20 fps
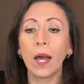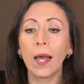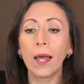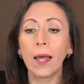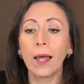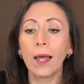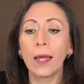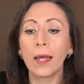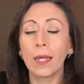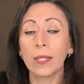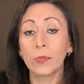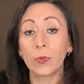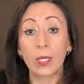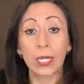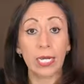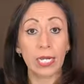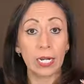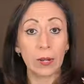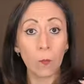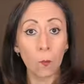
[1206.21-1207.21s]
and we
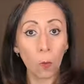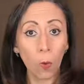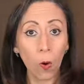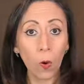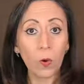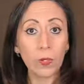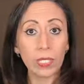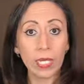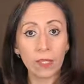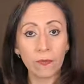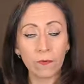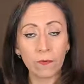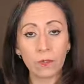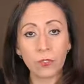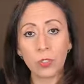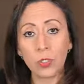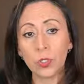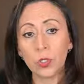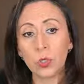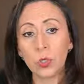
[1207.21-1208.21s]
can invoke that
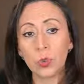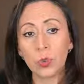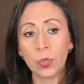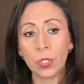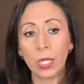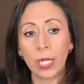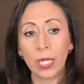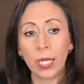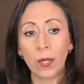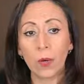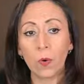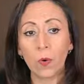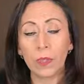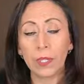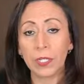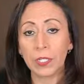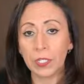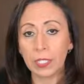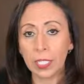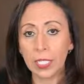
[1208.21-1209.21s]
function to the
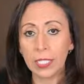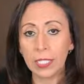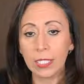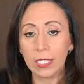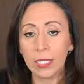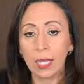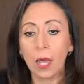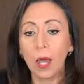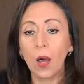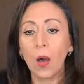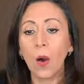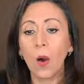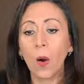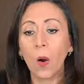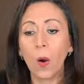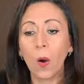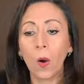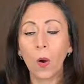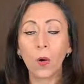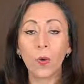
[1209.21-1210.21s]
other sheet,
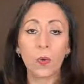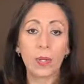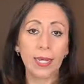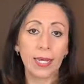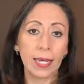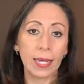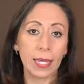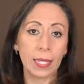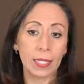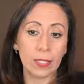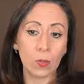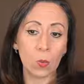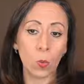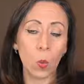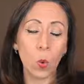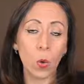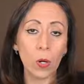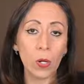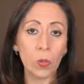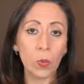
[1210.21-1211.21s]
or we can
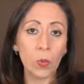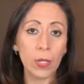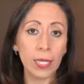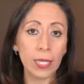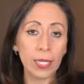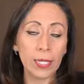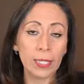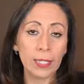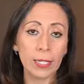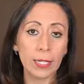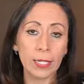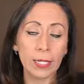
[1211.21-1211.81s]
work with